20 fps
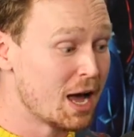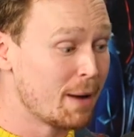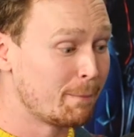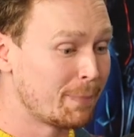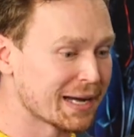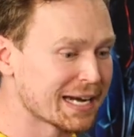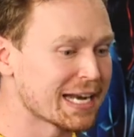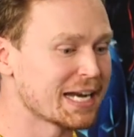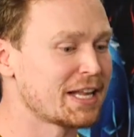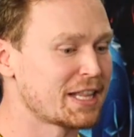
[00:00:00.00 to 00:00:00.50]

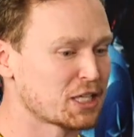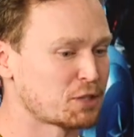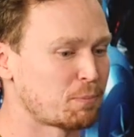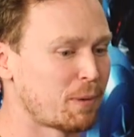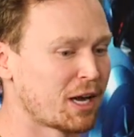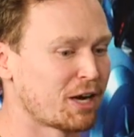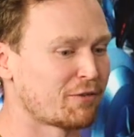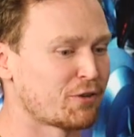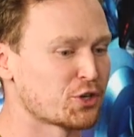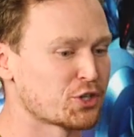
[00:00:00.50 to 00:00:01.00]
But into the
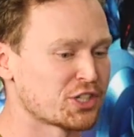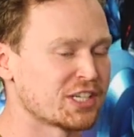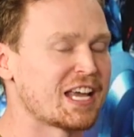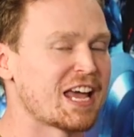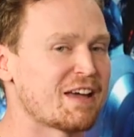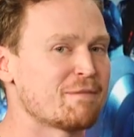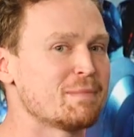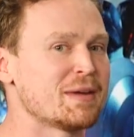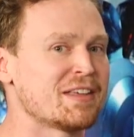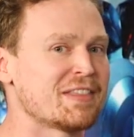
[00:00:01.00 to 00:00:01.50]
Spider Verse Verse
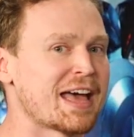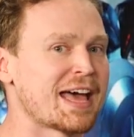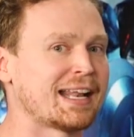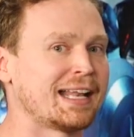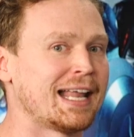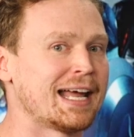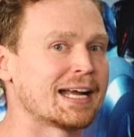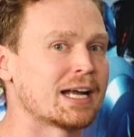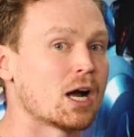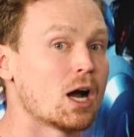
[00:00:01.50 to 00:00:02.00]
gave me that,
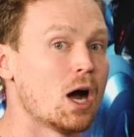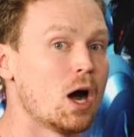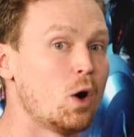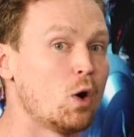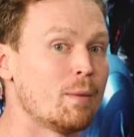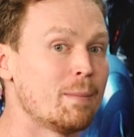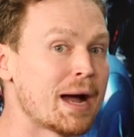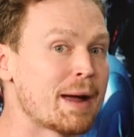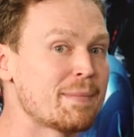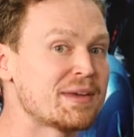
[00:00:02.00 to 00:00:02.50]
like, oh,
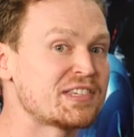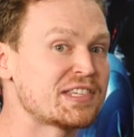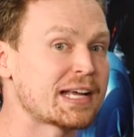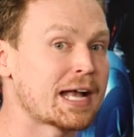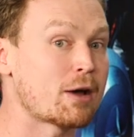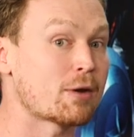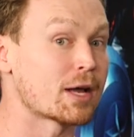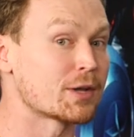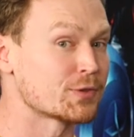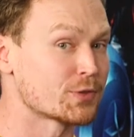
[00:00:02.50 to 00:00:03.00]
am I missing
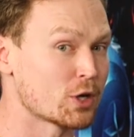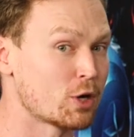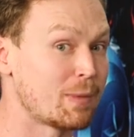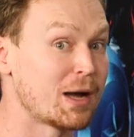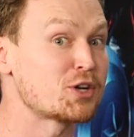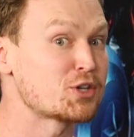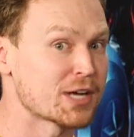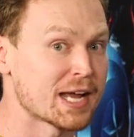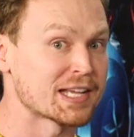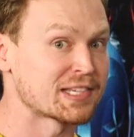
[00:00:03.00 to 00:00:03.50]
out on so
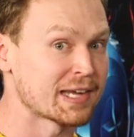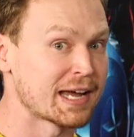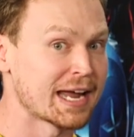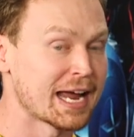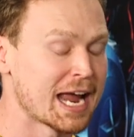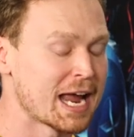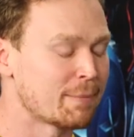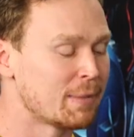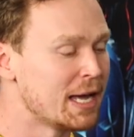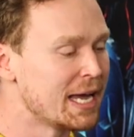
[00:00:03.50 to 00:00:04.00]
much? Yes, I
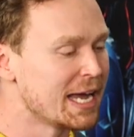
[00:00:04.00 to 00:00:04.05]
am.